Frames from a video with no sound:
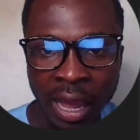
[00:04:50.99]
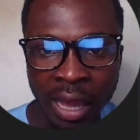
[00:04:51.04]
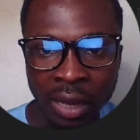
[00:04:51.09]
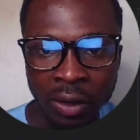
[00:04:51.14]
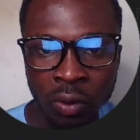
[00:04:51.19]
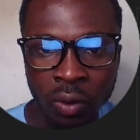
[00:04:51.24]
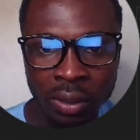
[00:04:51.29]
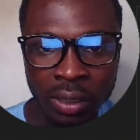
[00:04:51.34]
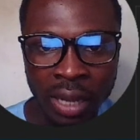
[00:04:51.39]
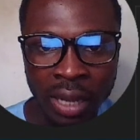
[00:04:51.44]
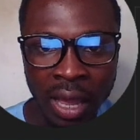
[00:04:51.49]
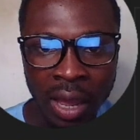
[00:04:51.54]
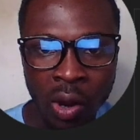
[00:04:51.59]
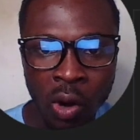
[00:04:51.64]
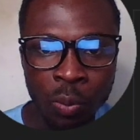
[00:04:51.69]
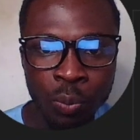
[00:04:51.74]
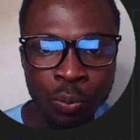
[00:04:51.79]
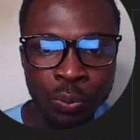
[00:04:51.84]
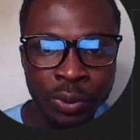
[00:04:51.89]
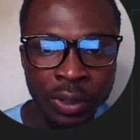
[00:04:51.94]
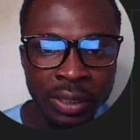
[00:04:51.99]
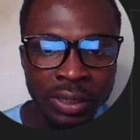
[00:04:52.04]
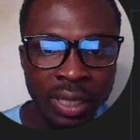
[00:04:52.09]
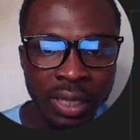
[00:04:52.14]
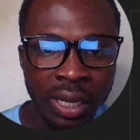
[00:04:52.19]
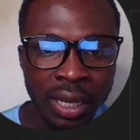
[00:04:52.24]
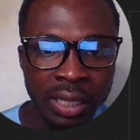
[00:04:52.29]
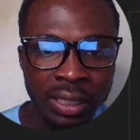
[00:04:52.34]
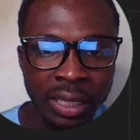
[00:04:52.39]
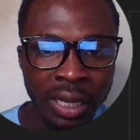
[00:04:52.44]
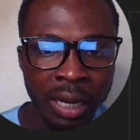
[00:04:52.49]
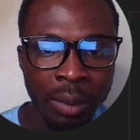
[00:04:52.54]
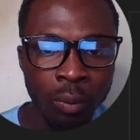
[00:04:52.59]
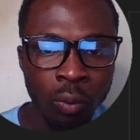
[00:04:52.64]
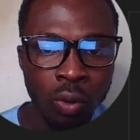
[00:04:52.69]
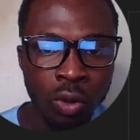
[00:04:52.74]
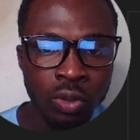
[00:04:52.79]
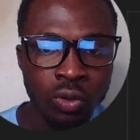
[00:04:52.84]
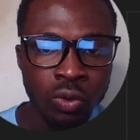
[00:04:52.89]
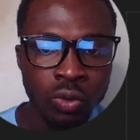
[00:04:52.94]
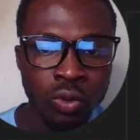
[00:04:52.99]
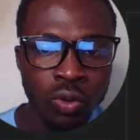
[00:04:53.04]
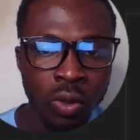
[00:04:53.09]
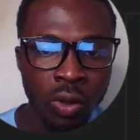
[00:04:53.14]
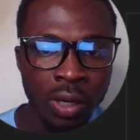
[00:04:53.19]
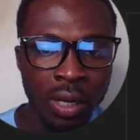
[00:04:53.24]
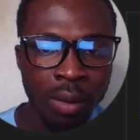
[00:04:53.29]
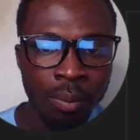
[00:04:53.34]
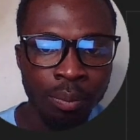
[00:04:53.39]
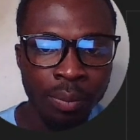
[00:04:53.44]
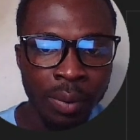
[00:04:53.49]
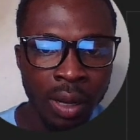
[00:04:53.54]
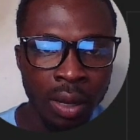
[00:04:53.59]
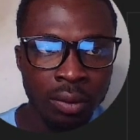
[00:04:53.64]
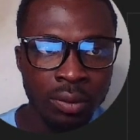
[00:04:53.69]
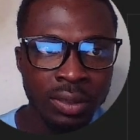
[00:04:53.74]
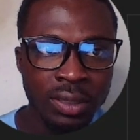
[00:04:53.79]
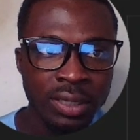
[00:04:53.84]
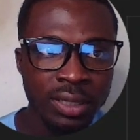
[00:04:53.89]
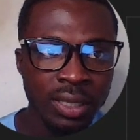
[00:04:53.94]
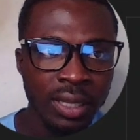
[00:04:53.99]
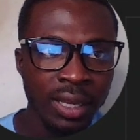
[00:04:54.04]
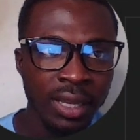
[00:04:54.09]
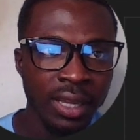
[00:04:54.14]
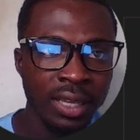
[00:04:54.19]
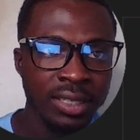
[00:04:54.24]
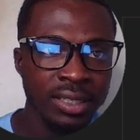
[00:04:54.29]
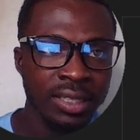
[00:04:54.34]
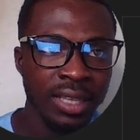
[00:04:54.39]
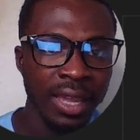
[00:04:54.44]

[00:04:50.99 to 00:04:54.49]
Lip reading: Another operator that I'm going to talk about is